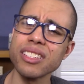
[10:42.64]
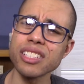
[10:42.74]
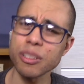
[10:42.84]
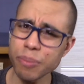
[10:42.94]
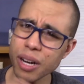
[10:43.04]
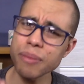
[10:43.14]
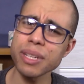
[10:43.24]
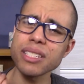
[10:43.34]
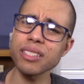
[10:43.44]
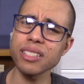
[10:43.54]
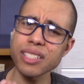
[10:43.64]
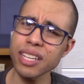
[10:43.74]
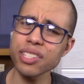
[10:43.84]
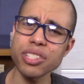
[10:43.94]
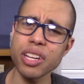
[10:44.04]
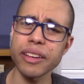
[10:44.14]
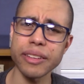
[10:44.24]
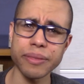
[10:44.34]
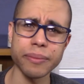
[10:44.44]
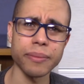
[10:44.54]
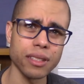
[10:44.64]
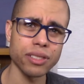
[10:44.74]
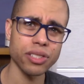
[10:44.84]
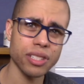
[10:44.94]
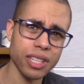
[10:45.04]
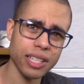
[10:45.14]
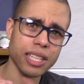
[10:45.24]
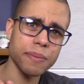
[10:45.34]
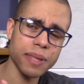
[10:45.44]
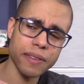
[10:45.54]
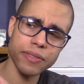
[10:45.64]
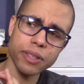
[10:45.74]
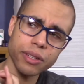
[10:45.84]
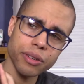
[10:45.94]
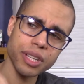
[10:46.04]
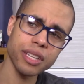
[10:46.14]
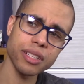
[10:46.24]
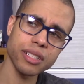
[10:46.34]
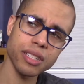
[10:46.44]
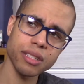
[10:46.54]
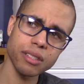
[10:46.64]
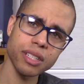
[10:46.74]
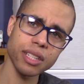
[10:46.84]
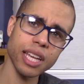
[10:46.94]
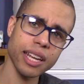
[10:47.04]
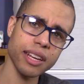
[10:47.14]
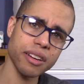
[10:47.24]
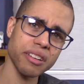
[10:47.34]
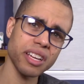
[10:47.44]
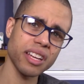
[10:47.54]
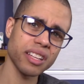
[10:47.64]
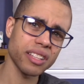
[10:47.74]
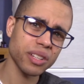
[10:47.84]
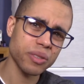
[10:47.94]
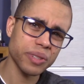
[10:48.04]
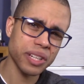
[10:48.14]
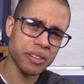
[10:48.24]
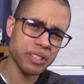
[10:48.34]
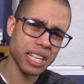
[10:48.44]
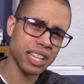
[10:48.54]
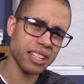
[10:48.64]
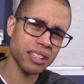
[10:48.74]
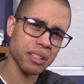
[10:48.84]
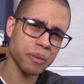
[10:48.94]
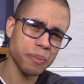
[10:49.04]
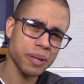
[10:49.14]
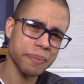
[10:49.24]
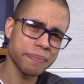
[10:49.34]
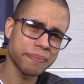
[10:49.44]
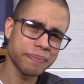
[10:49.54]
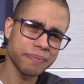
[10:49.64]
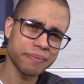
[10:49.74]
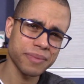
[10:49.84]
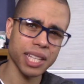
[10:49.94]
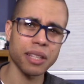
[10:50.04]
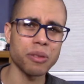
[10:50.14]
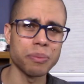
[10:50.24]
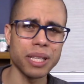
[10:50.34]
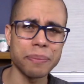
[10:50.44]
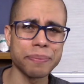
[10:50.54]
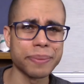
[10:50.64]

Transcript: Compartmentalization. Just like keep that failure in that area, like over here, in that little beep, that little blip.